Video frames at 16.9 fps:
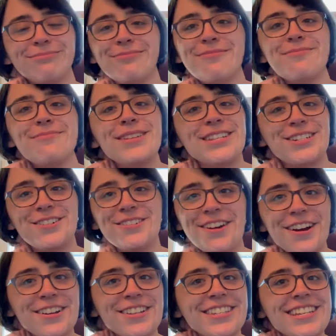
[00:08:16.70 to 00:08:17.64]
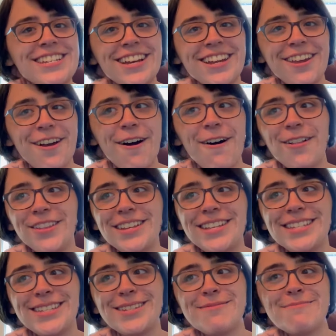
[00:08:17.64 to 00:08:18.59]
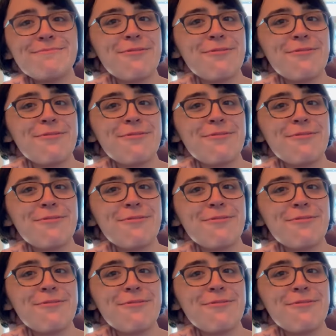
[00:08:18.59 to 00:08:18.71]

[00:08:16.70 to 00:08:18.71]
Mr. Darcy getting all these